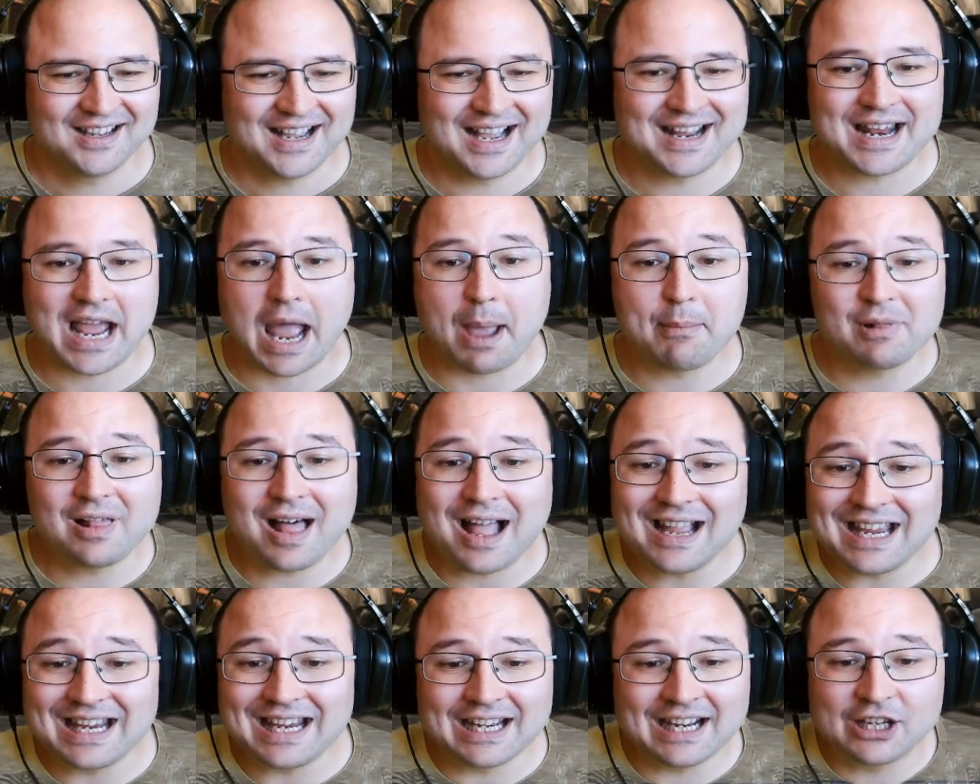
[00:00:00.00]
And I'm
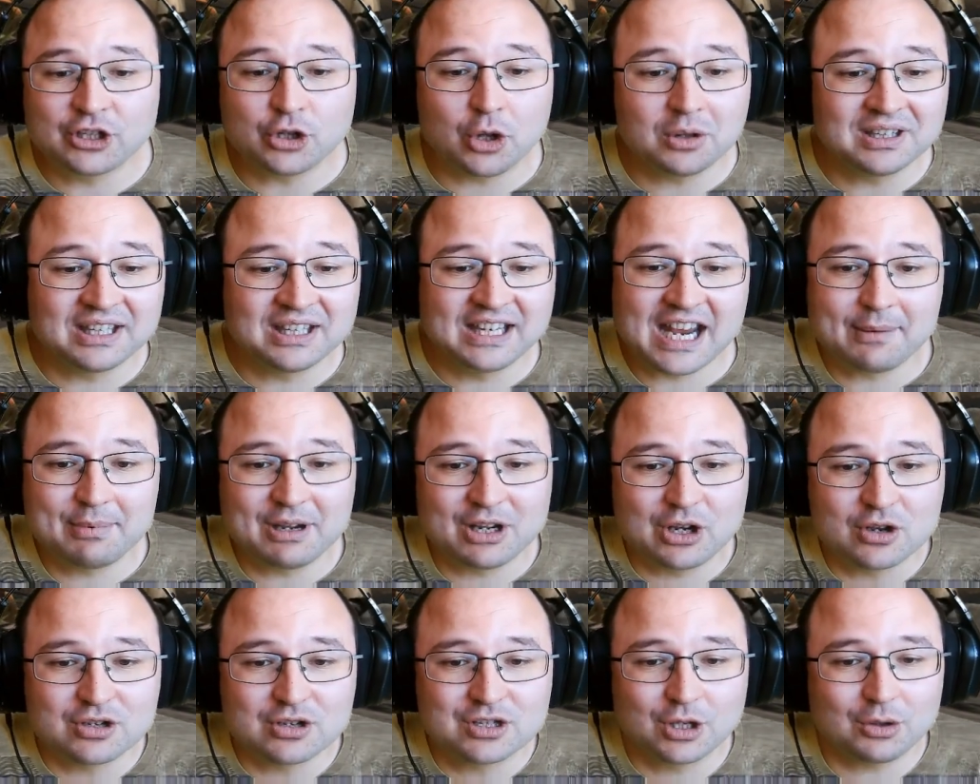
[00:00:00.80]
lying, I don't care
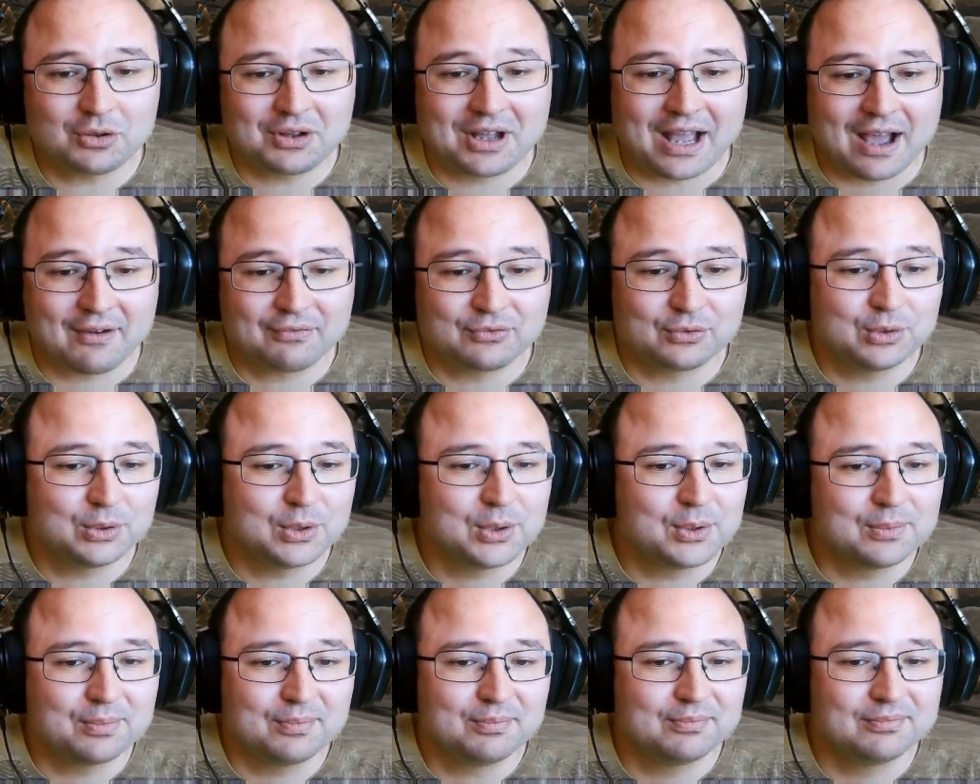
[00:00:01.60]
because you don't have
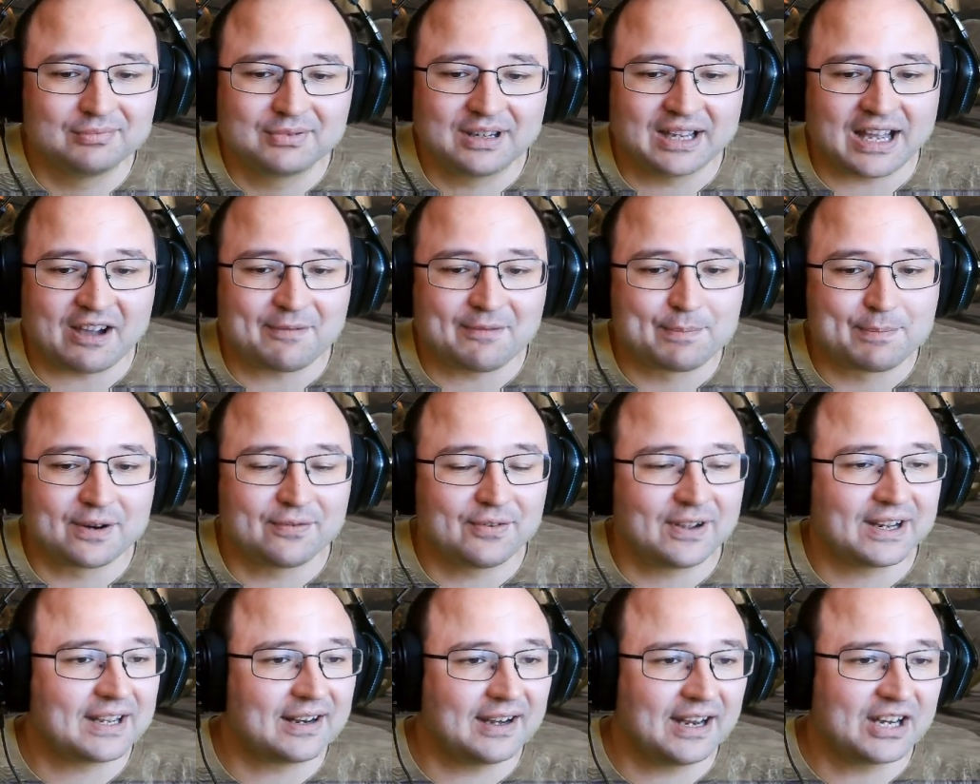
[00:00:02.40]
to have
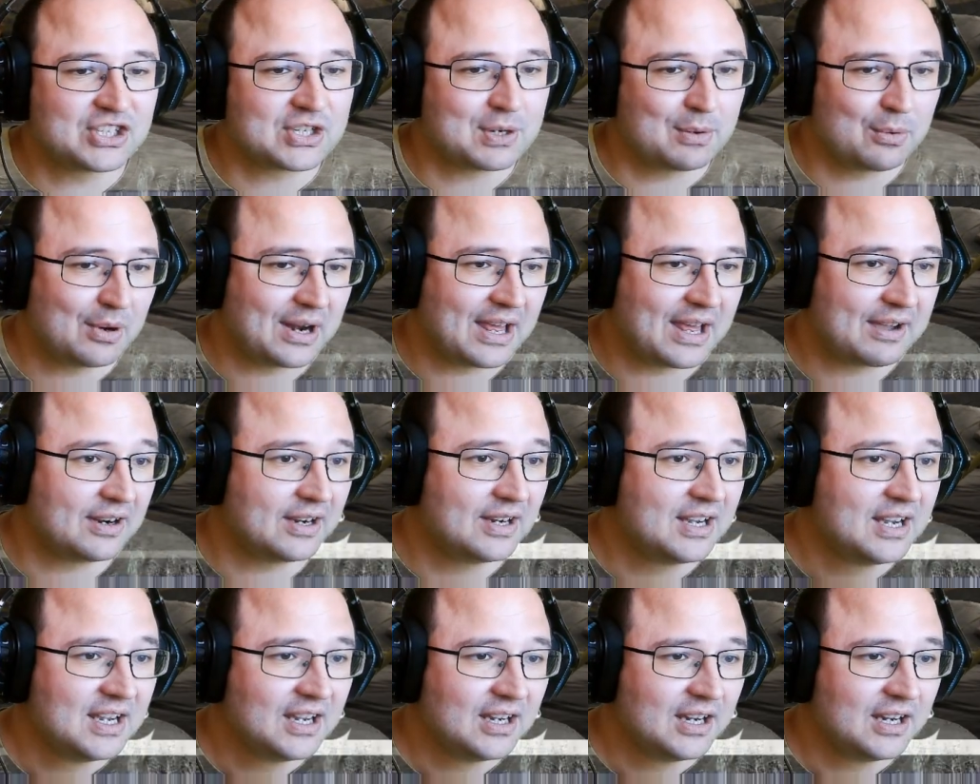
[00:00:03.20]
perfect connection or
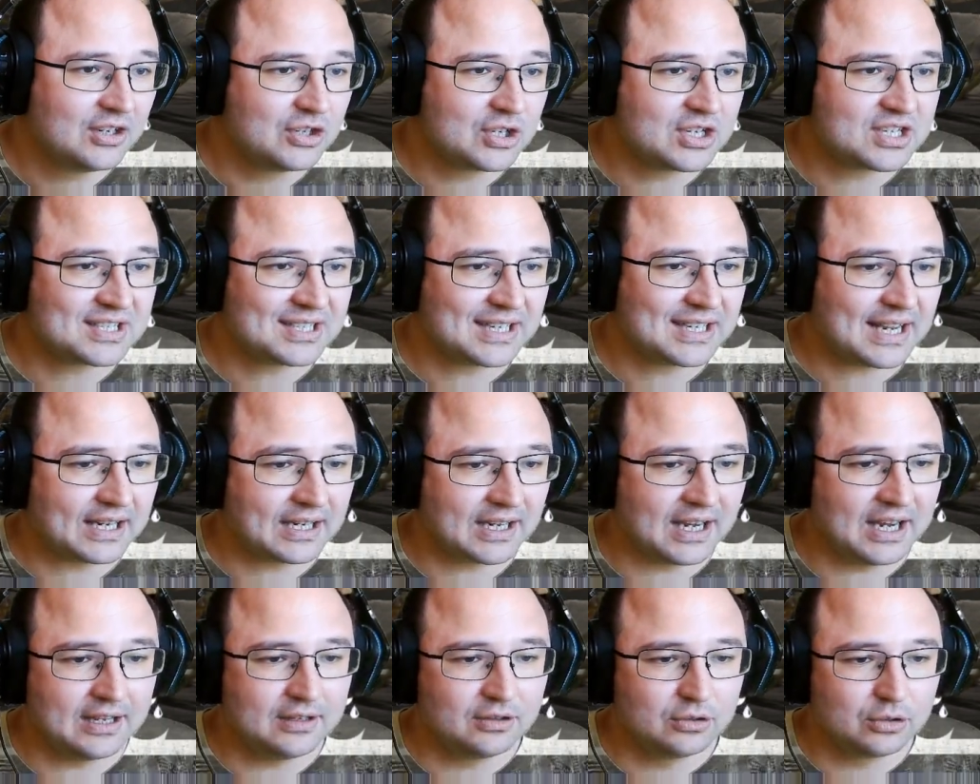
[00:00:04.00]
whatever. You just
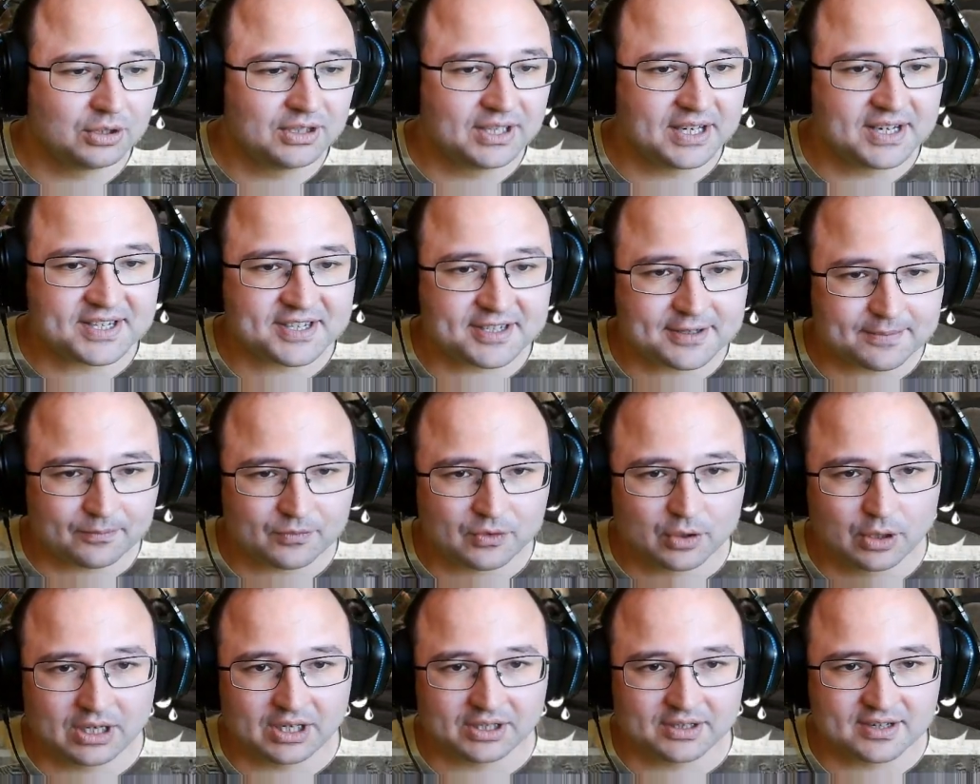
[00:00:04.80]
tag in, do this.
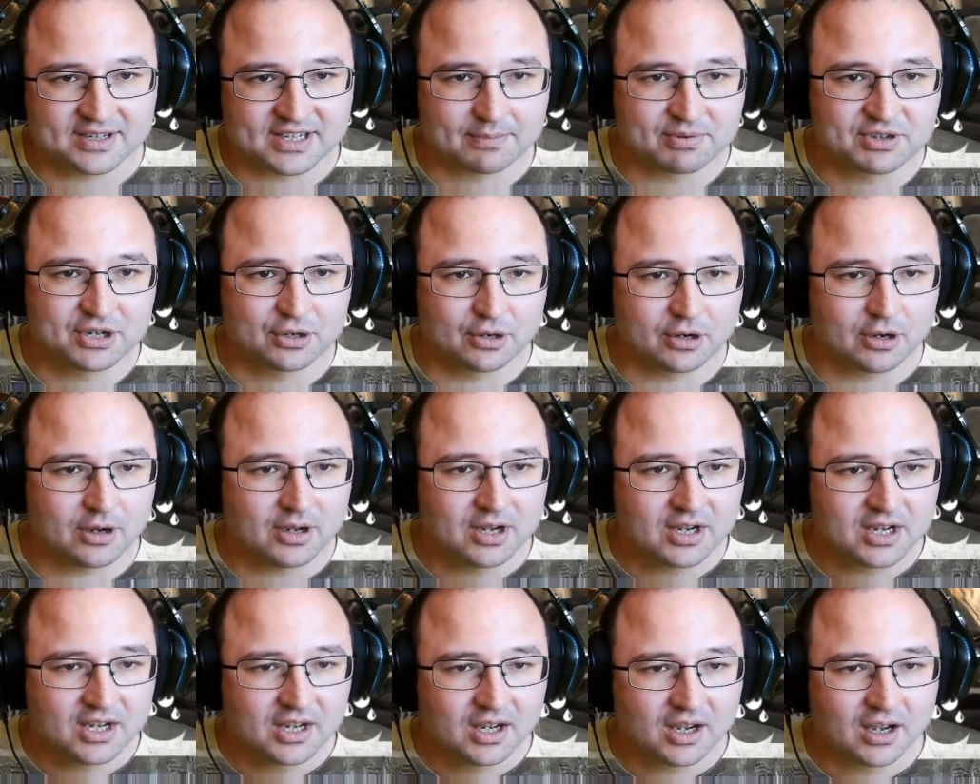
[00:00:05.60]
Look at this sub-zero.
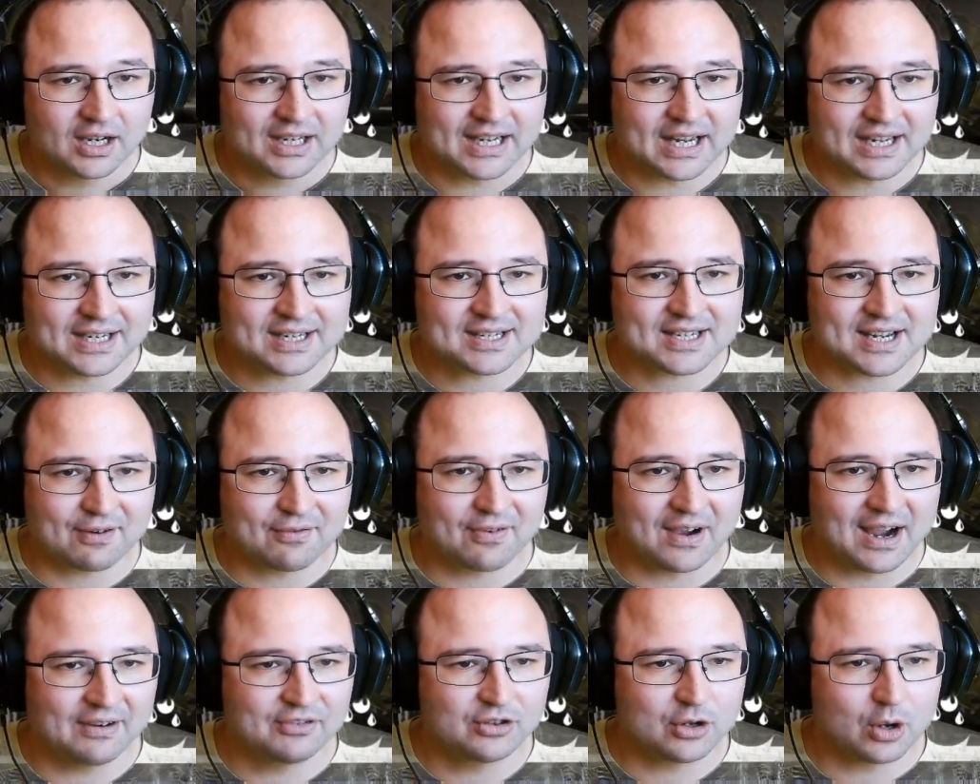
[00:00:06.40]
Can he
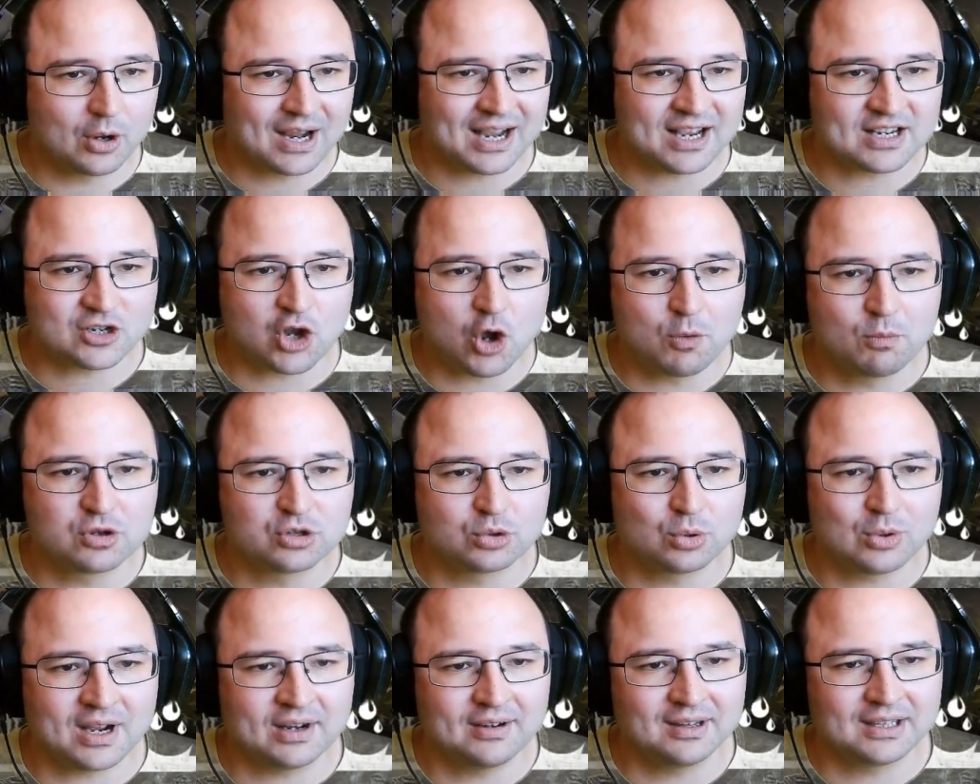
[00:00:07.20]
survive though? It has
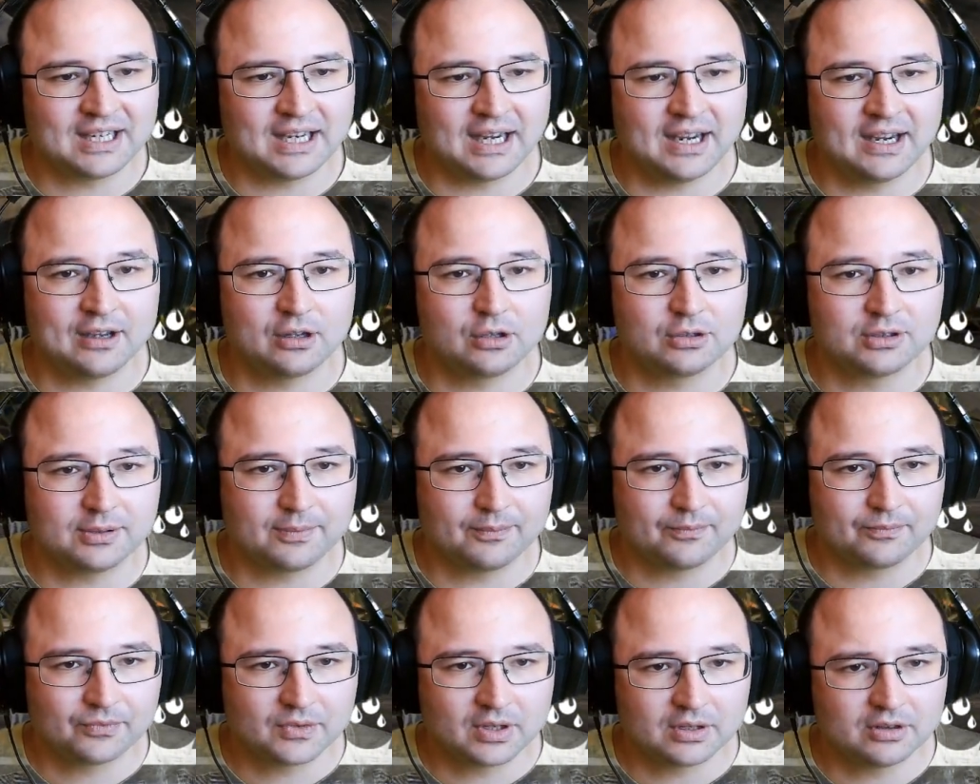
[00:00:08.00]
almost two hundred K health.
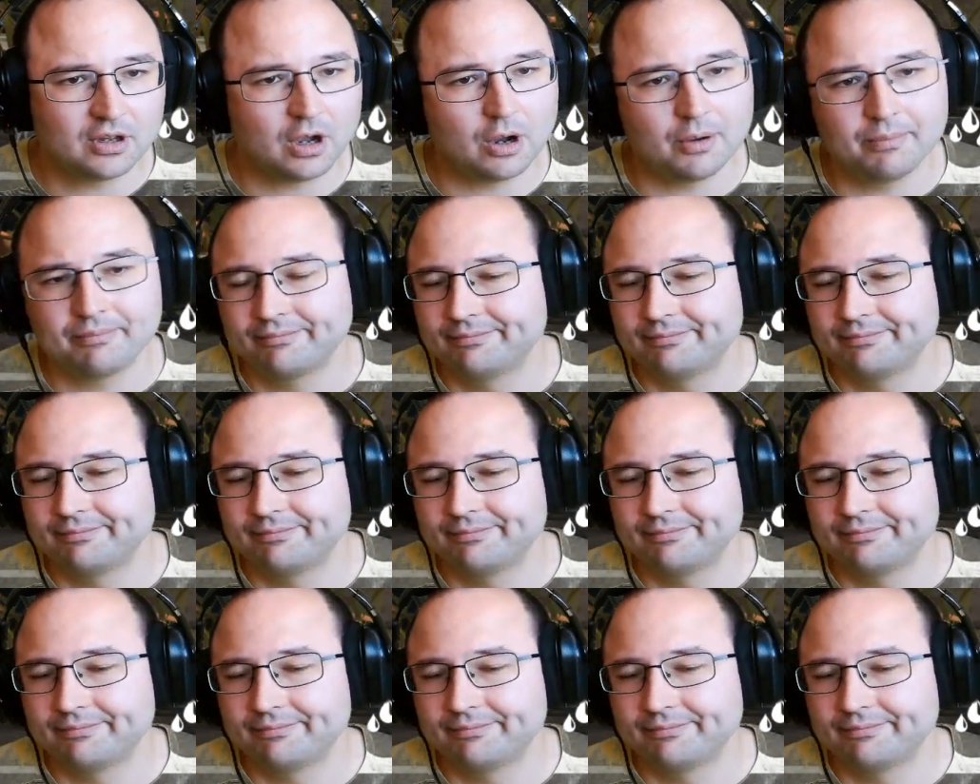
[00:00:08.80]
No.